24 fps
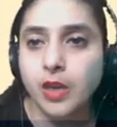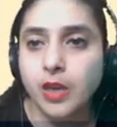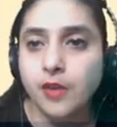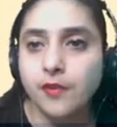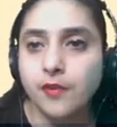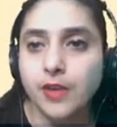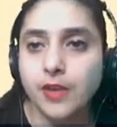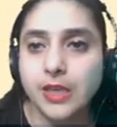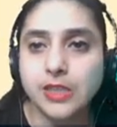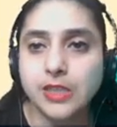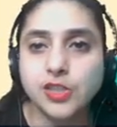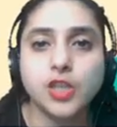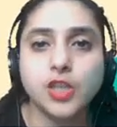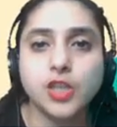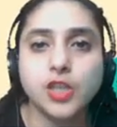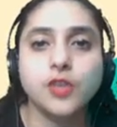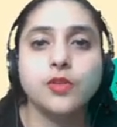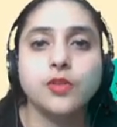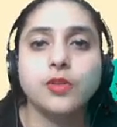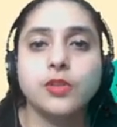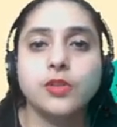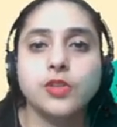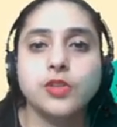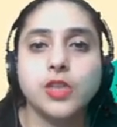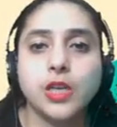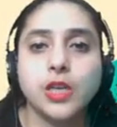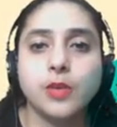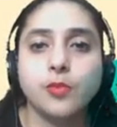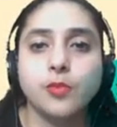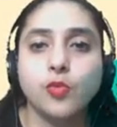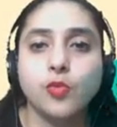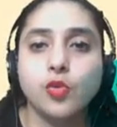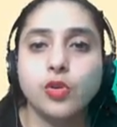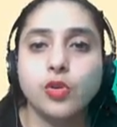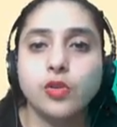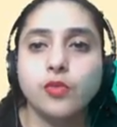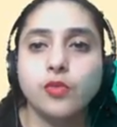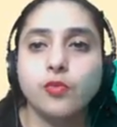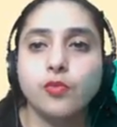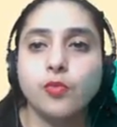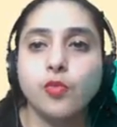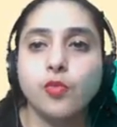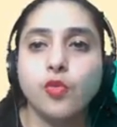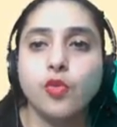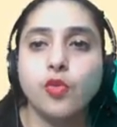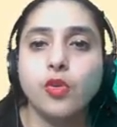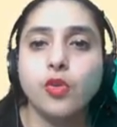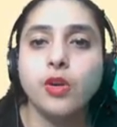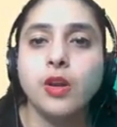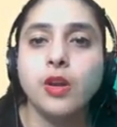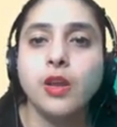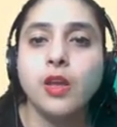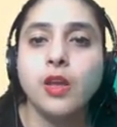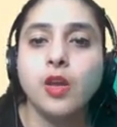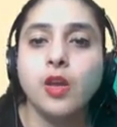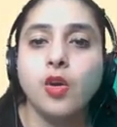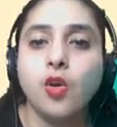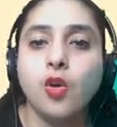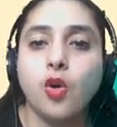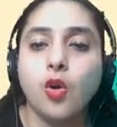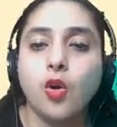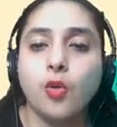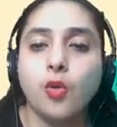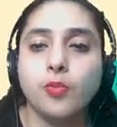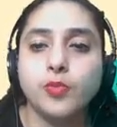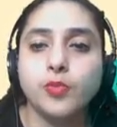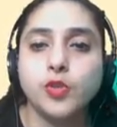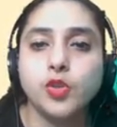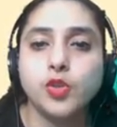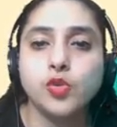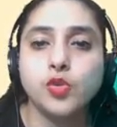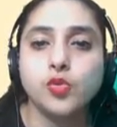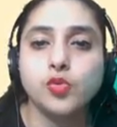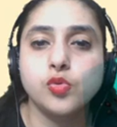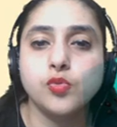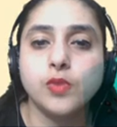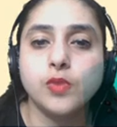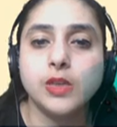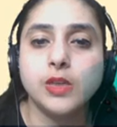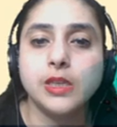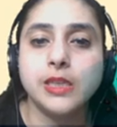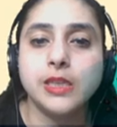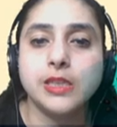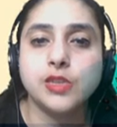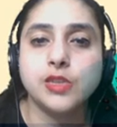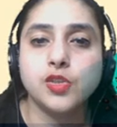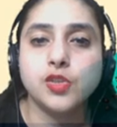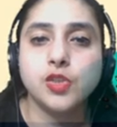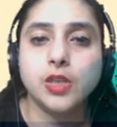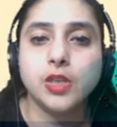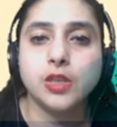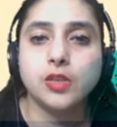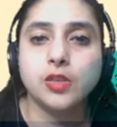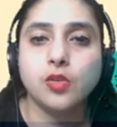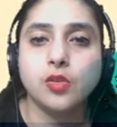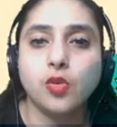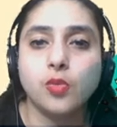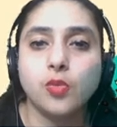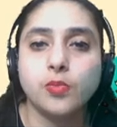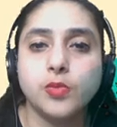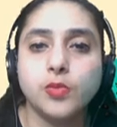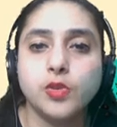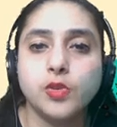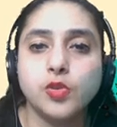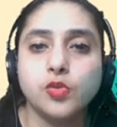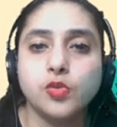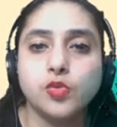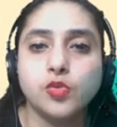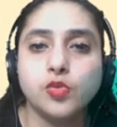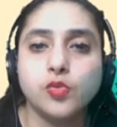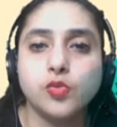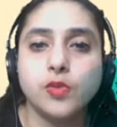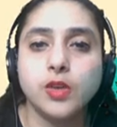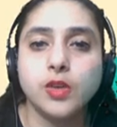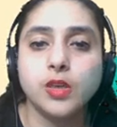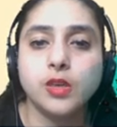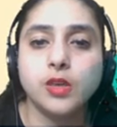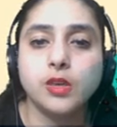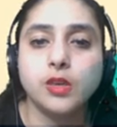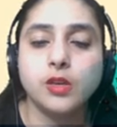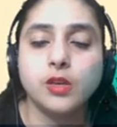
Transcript: we can check more. Obtuse one, let's check the obtuse one.